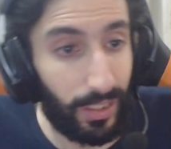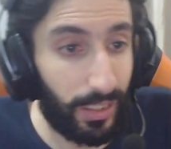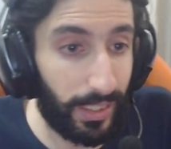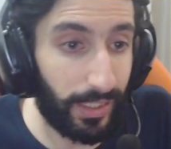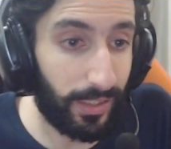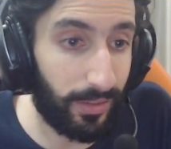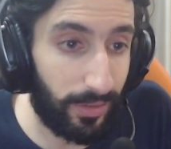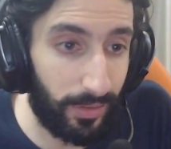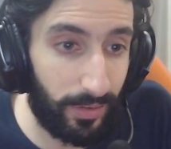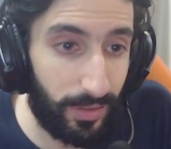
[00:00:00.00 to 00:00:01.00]
and
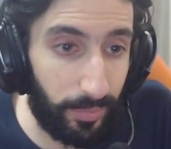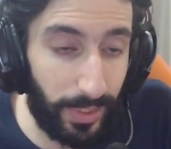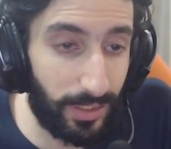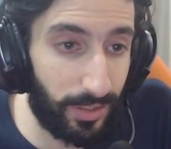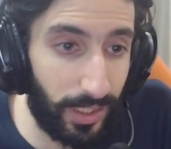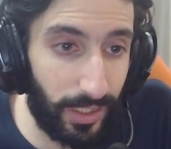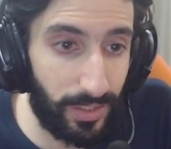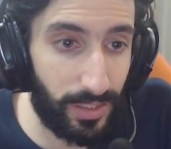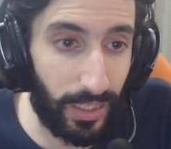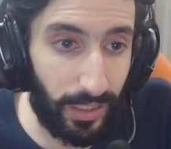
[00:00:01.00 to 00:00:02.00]
the best thing
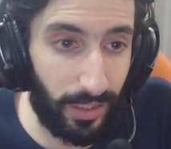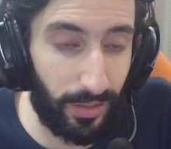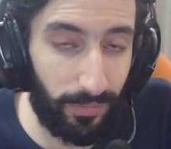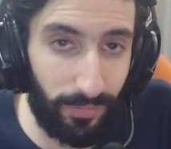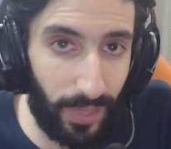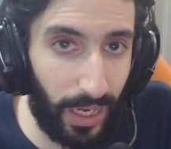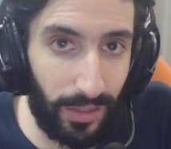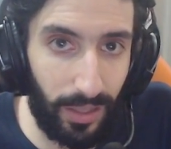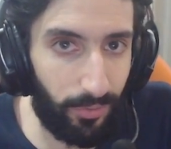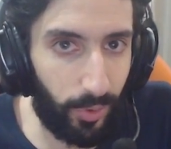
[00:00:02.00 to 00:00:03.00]
is like I
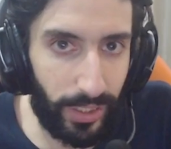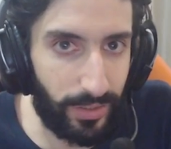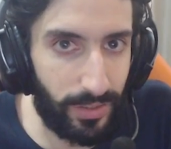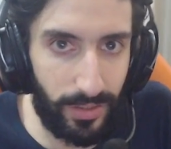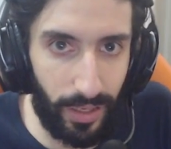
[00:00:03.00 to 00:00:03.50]
love raids,